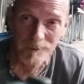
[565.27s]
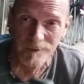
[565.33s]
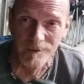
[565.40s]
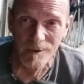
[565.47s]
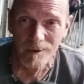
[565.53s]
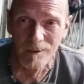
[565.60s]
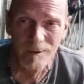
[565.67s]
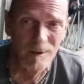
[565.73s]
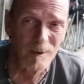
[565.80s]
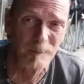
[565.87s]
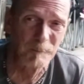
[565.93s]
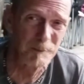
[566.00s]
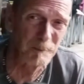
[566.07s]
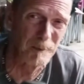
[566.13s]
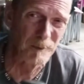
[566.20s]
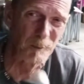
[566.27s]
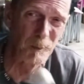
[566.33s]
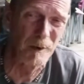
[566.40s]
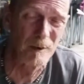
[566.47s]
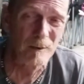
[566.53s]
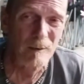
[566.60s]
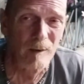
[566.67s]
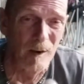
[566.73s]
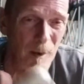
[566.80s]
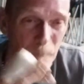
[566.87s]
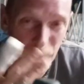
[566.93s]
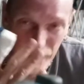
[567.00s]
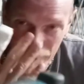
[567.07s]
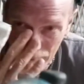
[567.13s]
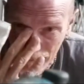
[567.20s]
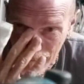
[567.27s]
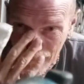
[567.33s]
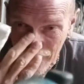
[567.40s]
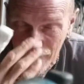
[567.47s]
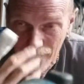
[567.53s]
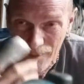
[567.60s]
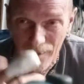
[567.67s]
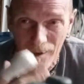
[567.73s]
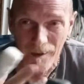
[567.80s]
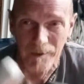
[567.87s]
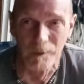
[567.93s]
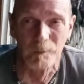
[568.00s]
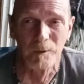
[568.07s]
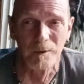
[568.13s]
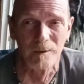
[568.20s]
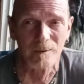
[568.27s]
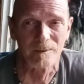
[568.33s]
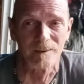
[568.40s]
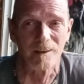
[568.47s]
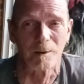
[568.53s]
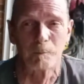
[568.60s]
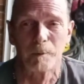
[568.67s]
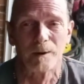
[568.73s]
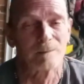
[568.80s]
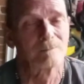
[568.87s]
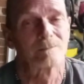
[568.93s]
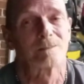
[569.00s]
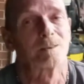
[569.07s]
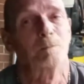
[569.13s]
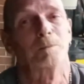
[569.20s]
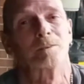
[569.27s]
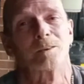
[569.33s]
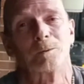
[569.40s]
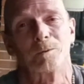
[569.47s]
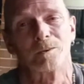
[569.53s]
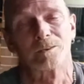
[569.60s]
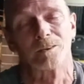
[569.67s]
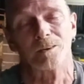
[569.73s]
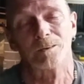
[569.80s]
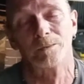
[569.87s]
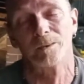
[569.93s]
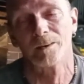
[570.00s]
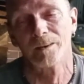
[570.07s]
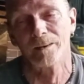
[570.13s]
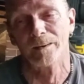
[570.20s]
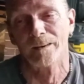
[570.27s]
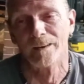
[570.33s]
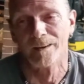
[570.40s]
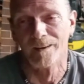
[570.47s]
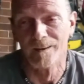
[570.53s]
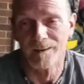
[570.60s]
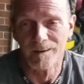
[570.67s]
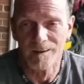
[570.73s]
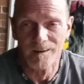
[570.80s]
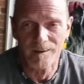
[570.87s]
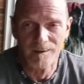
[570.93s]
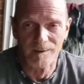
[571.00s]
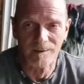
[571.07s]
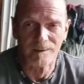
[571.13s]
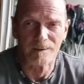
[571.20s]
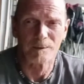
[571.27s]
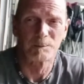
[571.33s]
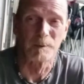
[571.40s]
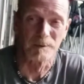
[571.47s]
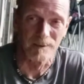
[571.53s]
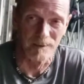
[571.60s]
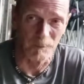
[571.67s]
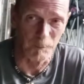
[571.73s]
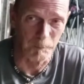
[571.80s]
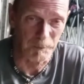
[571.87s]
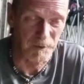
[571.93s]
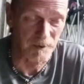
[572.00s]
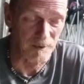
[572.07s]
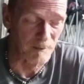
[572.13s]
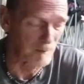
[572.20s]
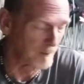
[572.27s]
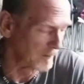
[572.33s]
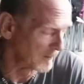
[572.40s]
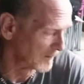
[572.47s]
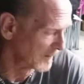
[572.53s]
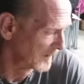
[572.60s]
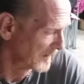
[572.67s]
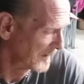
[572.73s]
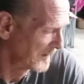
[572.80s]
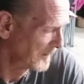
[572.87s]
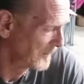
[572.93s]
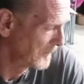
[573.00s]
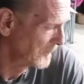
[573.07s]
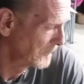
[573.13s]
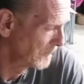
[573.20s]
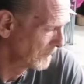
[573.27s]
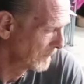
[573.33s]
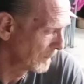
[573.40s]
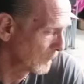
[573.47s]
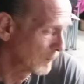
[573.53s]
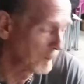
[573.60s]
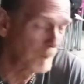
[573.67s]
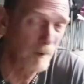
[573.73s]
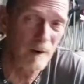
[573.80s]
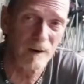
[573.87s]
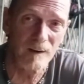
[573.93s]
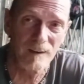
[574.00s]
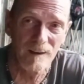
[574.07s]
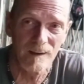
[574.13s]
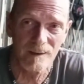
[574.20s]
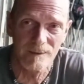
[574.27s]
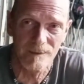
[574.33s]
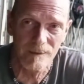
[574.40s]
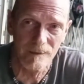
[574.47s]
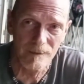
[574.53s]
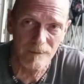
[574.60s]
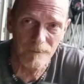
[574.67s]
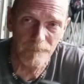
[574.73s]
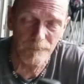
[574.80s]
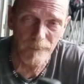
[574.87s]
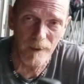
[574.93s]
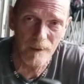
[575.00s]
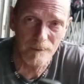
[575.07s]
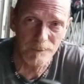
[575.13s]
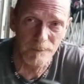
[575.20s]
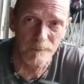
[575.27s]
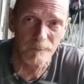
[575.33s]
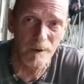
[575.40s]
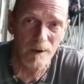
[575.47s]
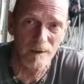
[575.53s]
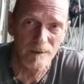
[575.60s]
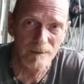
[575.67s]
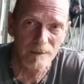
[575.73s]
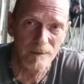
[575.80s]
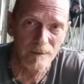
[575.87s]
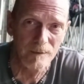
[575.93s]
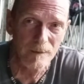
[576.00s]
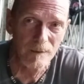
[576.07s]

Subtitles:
on the steering column, some other weird crap that I don't really understand about some of this older stuff. Especially that one particular car, and well, I'm running out of guys to ask for advice.